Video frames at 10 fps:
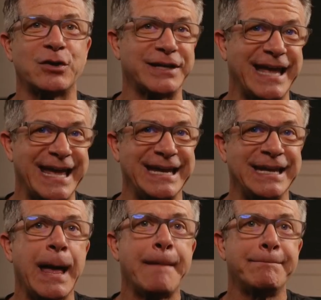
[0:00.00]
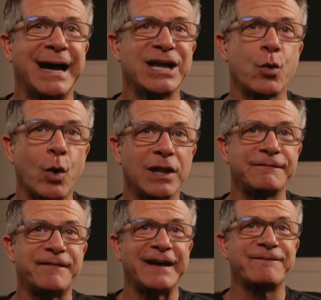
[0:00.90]
gain might
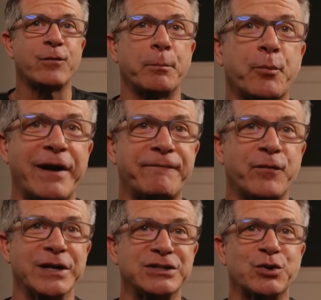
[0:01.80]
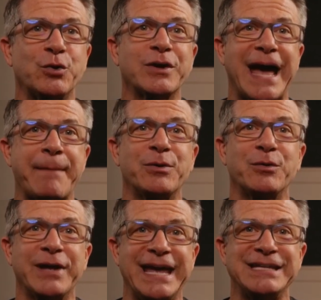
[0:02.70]
qualify for preferential capital
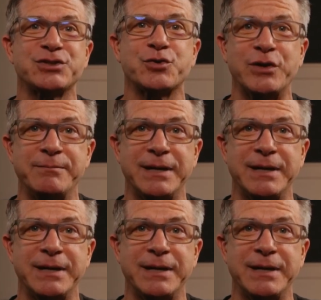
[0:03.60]
gains treatment.